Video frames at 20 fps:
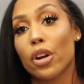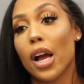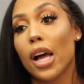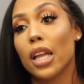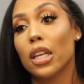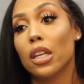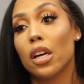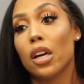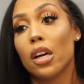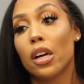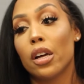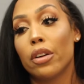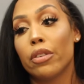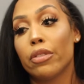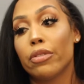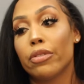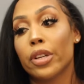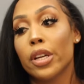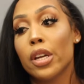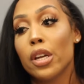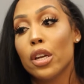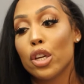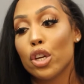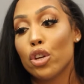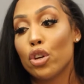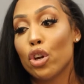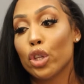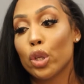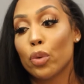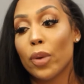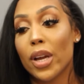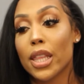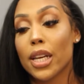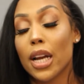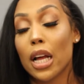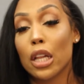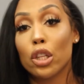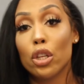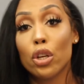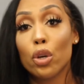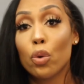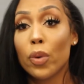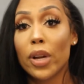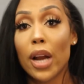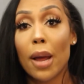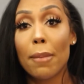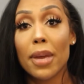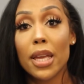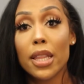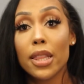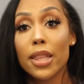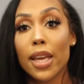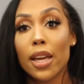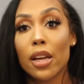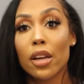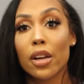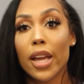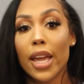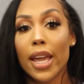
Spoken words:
I love, the way that I look when I'm in there.